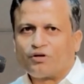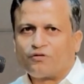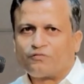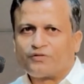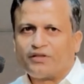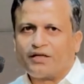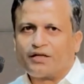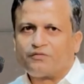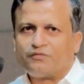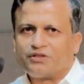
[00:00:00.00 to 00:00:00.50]

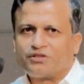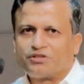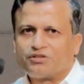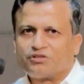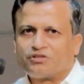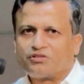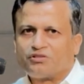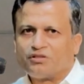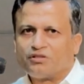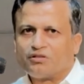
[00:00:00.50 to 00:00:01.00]
of that, which
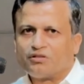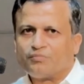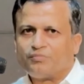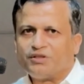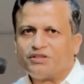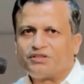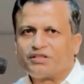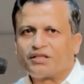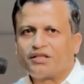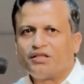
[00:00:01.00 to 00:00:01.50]
is
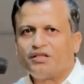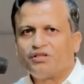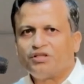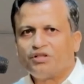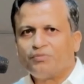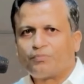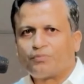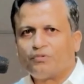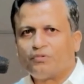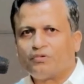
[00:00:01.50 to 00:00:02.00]
basically
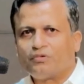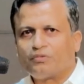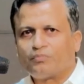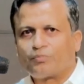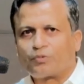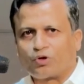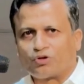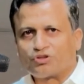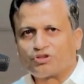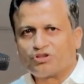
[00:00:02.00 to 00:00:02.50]
the
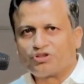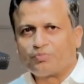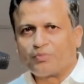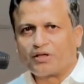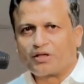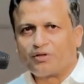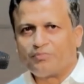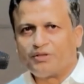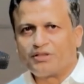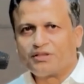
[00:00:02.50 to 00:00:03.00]
process
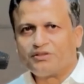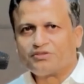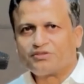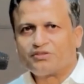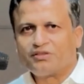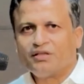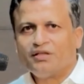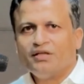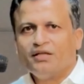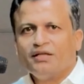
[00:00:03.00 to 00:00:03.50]

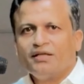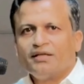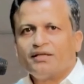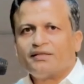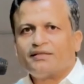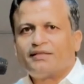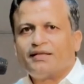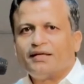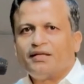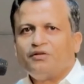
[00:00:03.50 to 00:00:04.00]
parameters.
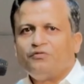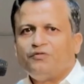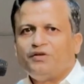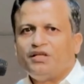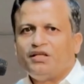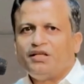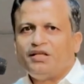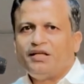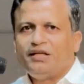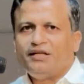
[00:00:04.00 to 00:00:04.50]
Then
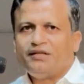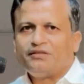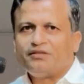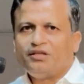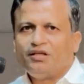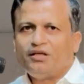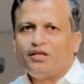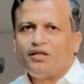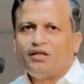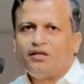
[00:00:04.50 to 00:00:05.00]
we need
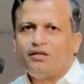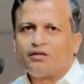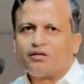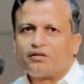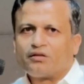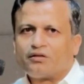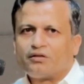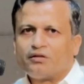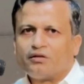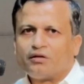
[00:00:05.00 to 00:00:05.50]
the
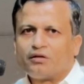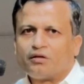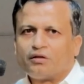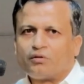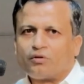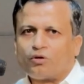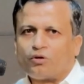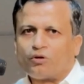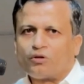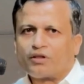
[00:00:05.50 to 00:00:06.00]

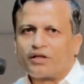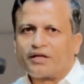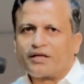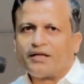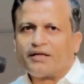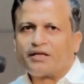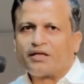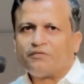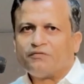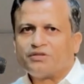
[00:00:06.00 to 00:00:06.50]
all the
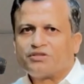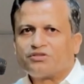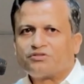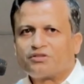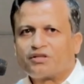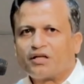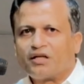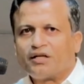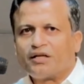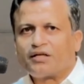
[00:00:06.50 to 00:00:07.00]
data which is
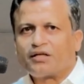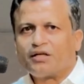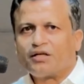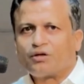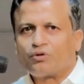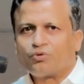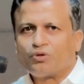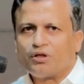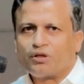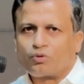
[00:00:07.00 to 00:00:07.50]

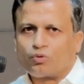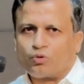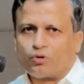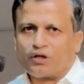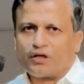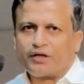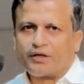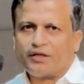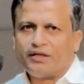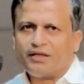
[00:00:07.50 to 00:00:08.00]
related to the
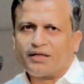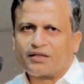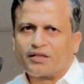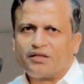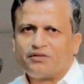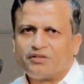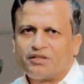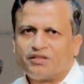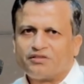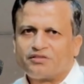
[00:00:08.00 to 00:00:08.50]
quality. I
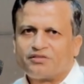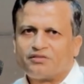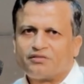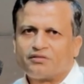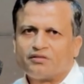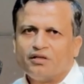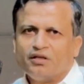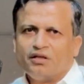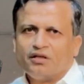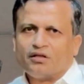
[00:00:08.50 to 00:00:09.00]
think
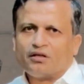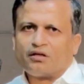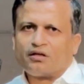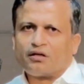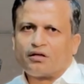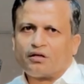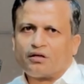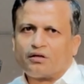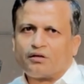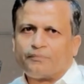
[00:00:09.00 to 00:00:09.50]
this
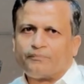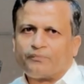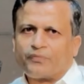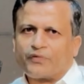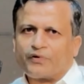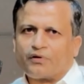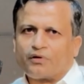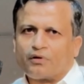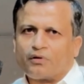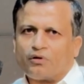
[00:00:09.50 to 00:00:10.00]

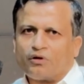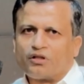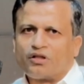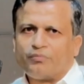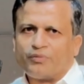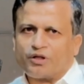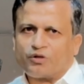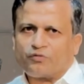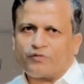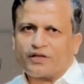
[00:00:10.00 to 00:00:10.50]
all the
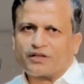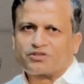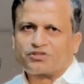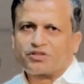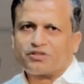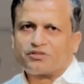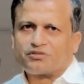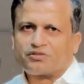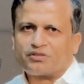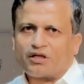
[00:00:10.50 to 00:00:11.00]

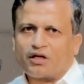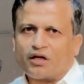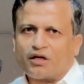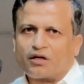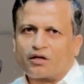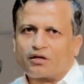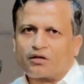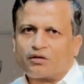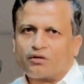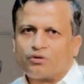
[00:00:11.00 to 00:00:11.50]
manufacturers
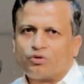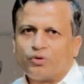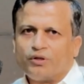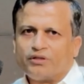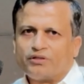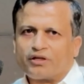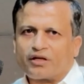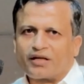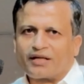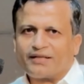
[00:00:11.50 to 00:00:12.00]
are
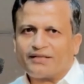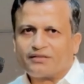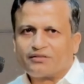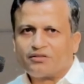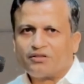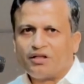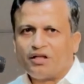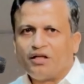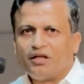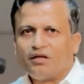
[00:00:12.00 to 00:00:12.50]
doing the right
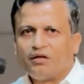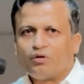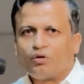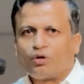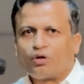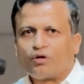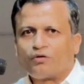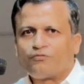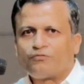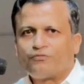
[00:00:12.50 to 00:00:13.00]
thing
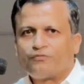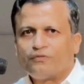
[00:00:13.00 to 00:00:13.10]
of